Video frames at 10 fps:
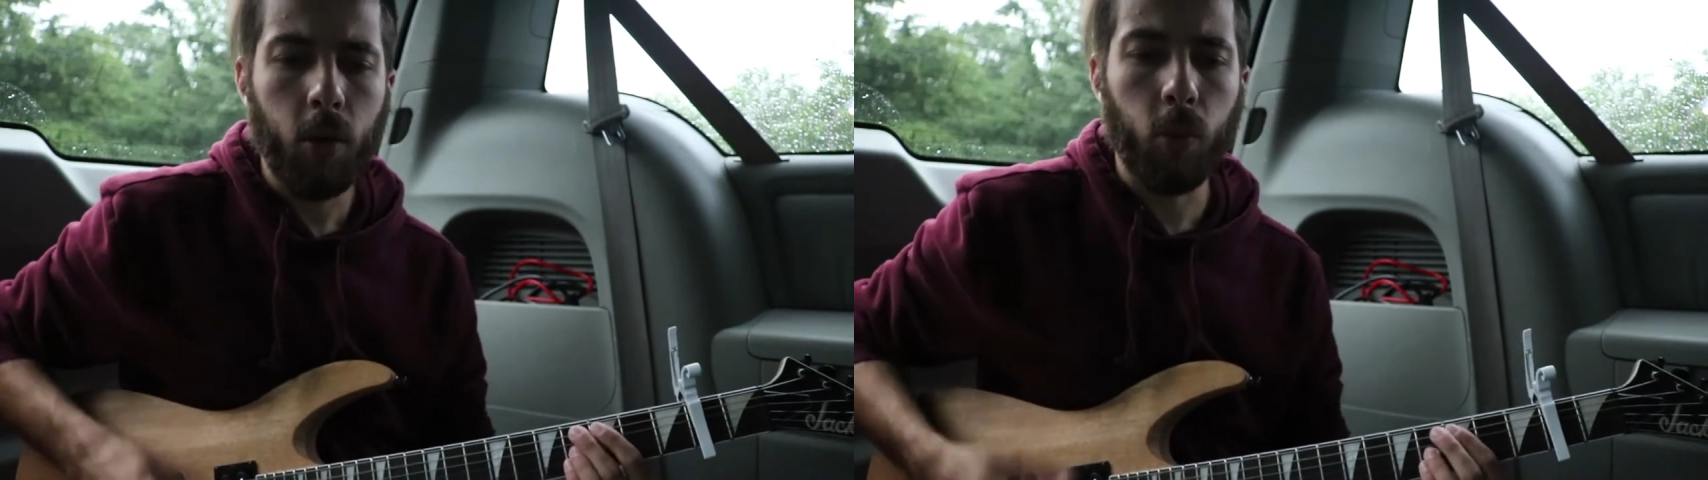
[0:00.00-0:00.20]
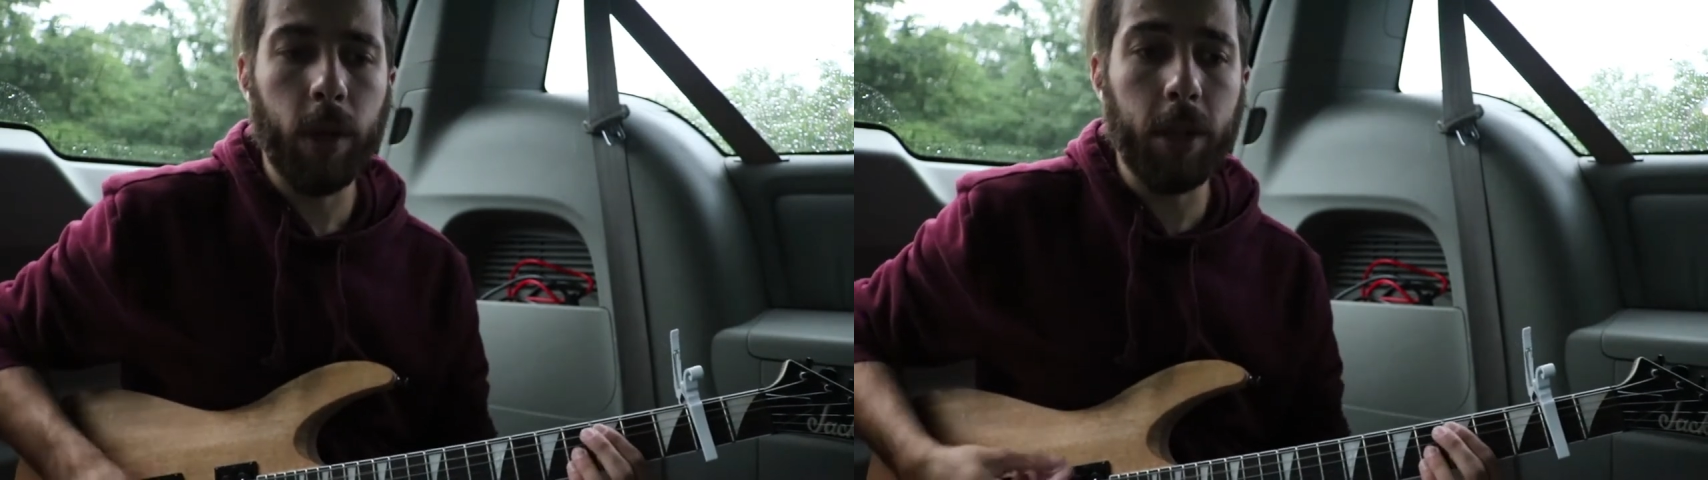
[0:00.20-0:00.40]

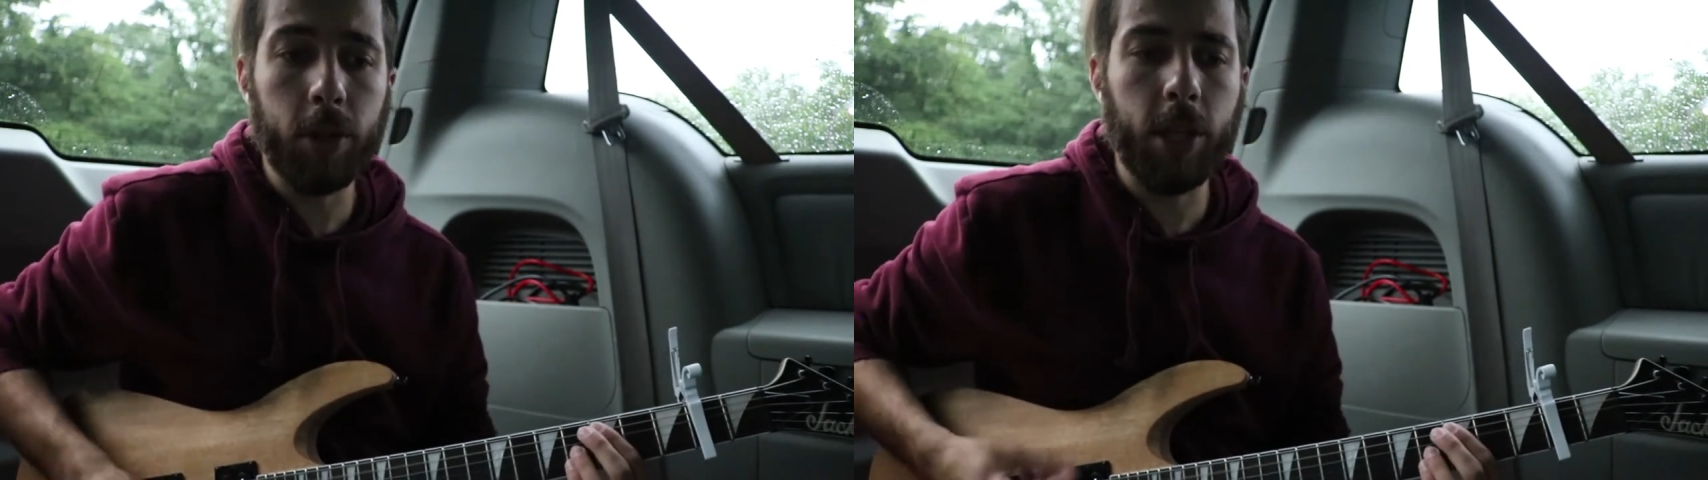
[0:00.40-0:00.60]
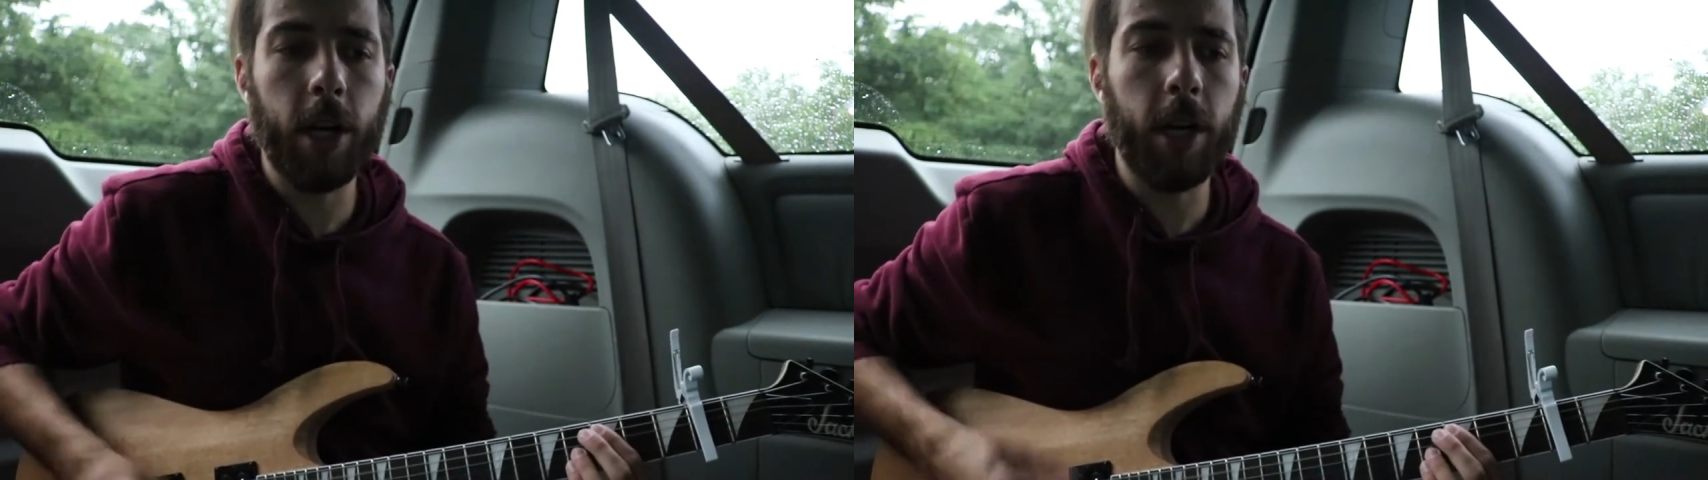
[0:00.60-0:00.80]
We'll
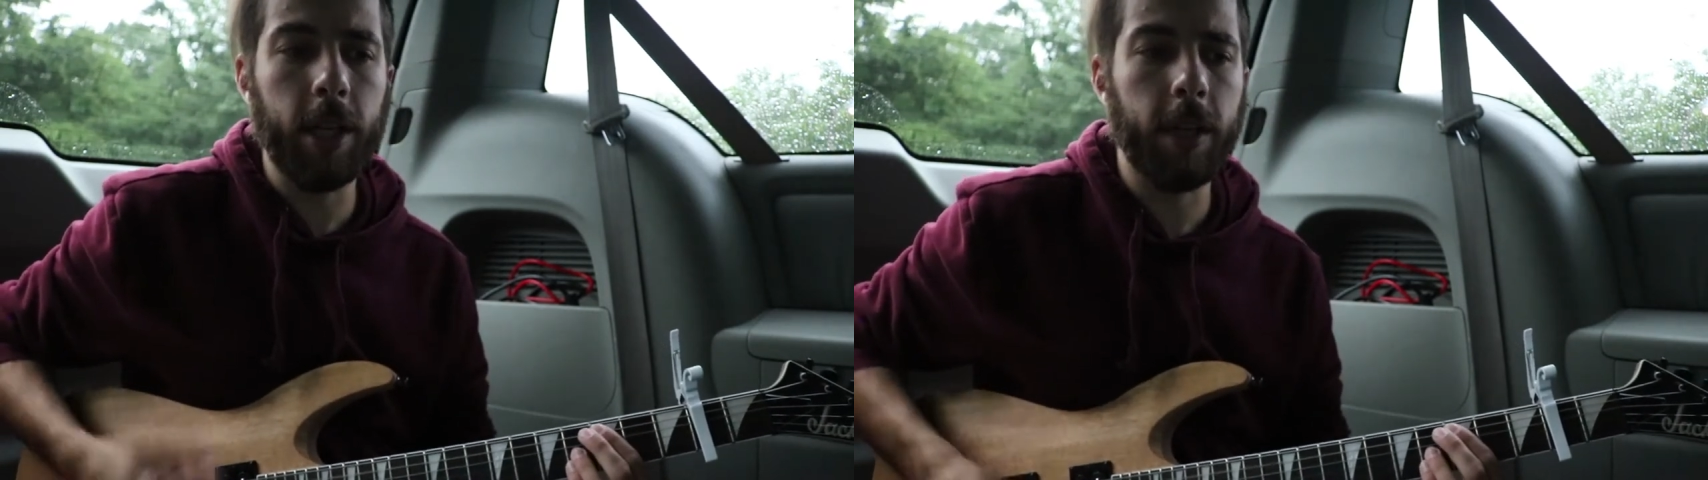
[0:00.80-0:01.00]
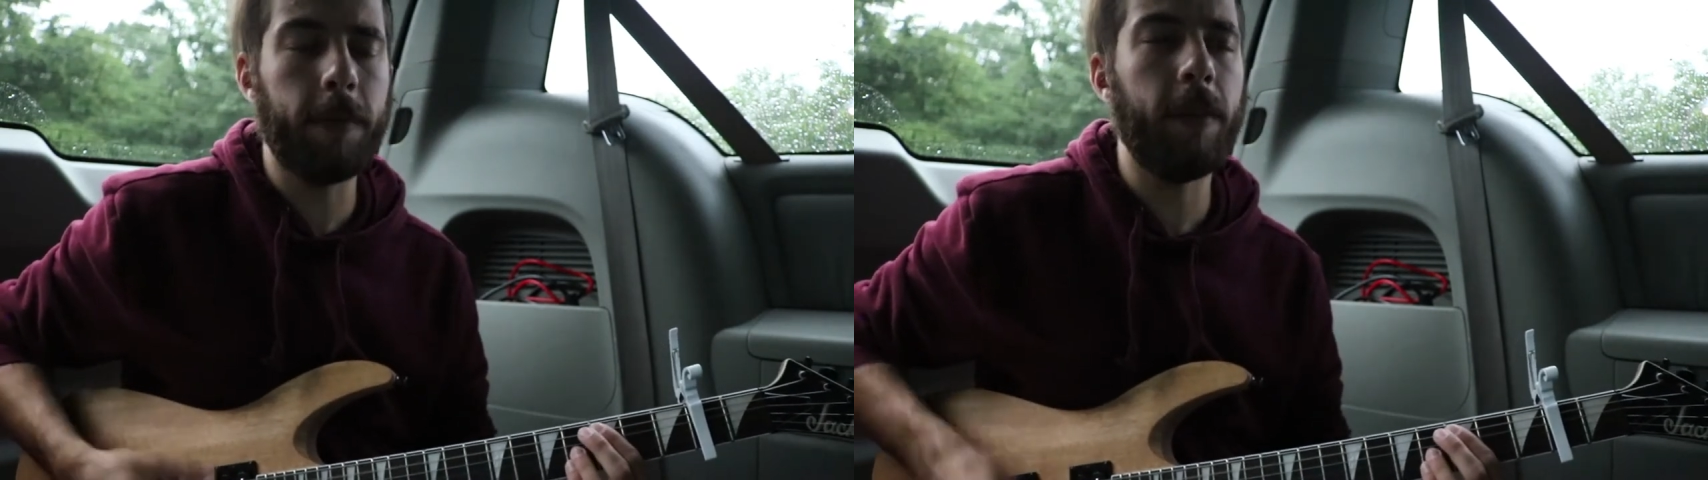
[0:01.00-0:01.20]
call
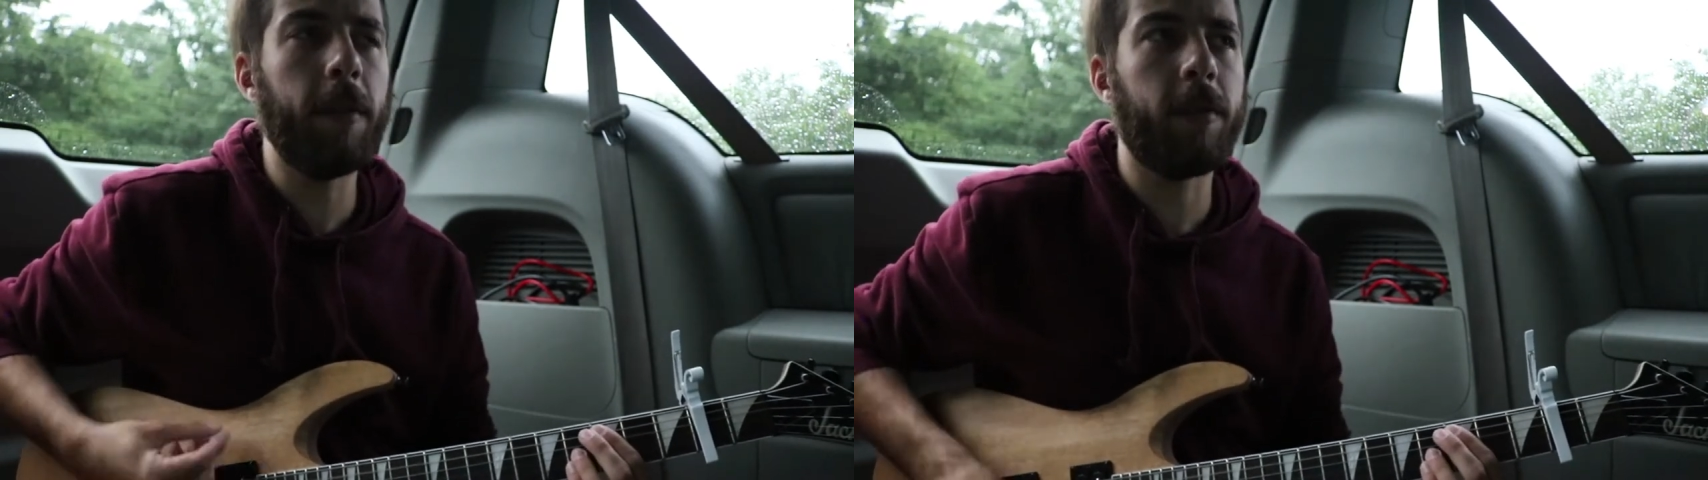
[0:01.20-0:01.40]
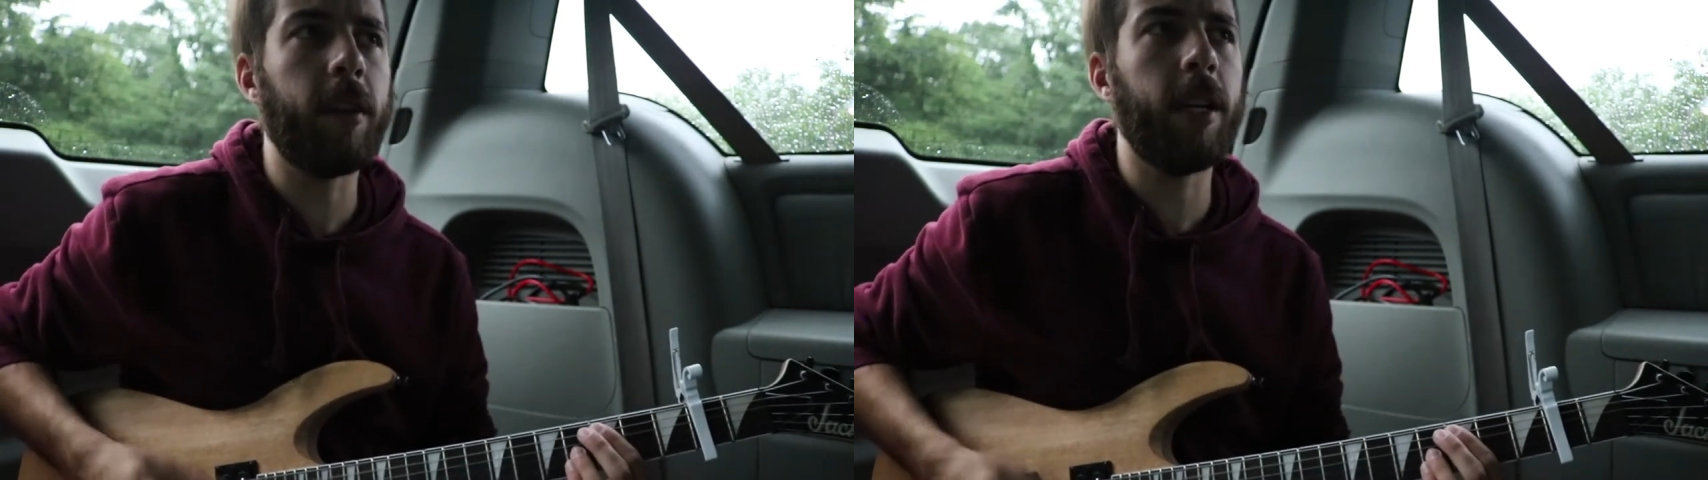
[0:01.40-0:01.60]
it
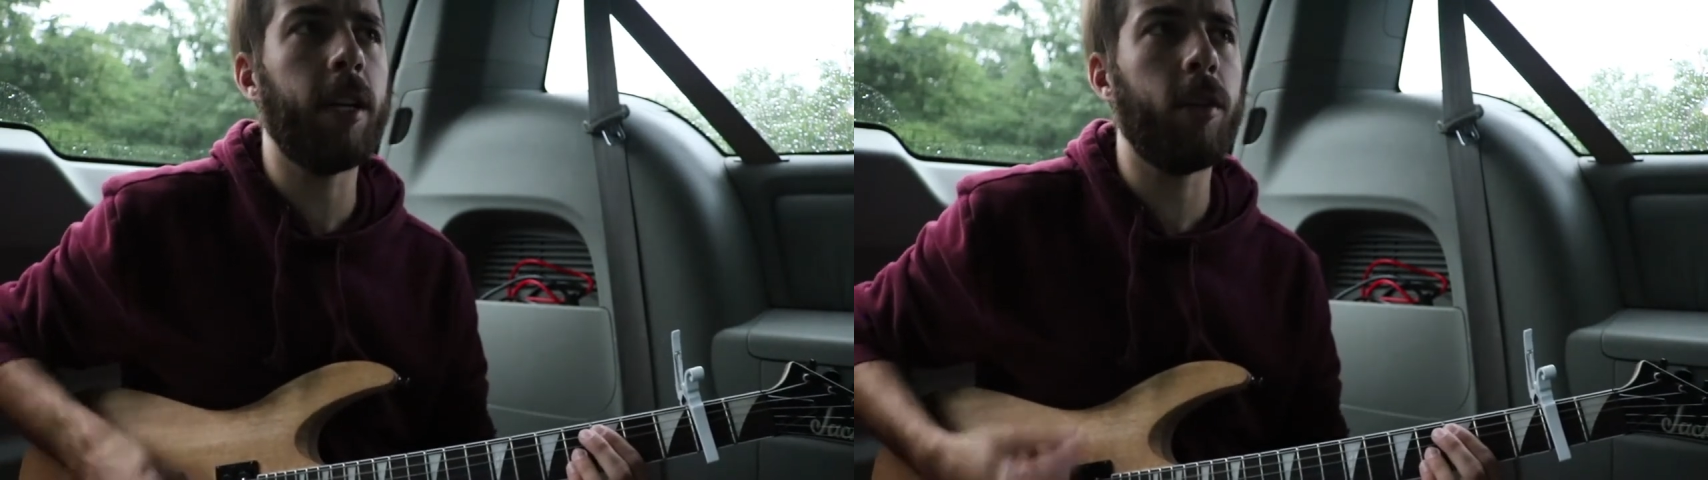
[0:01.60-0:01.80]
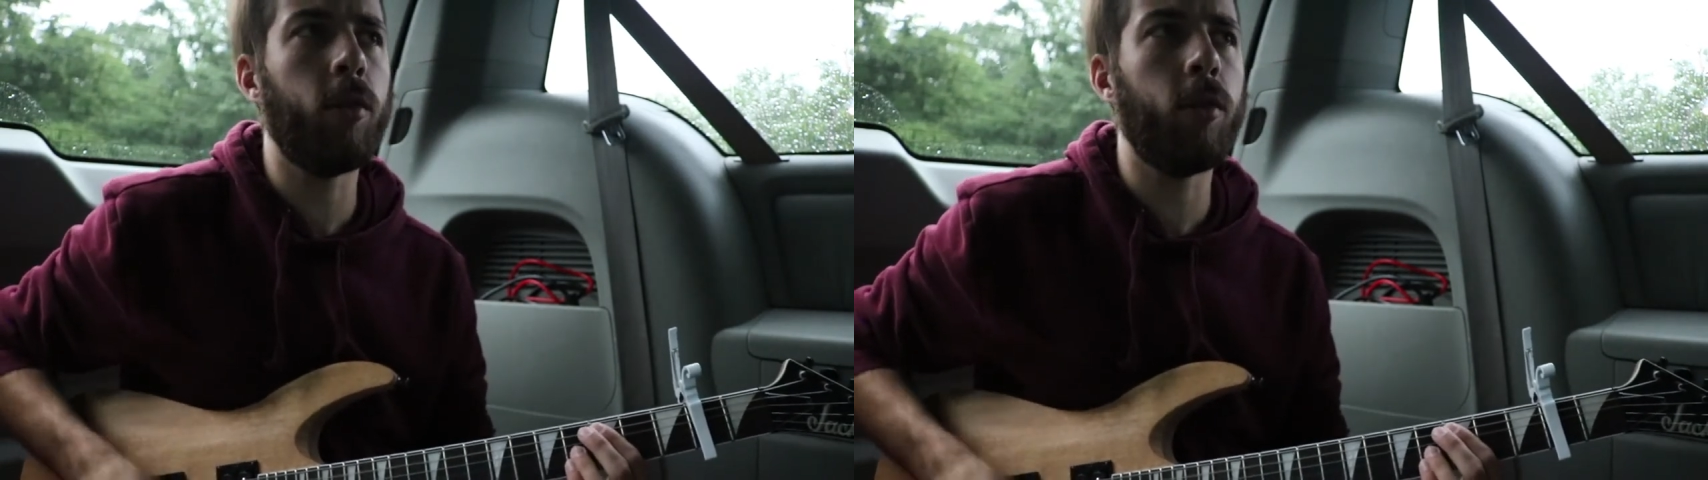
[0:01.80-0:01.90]
15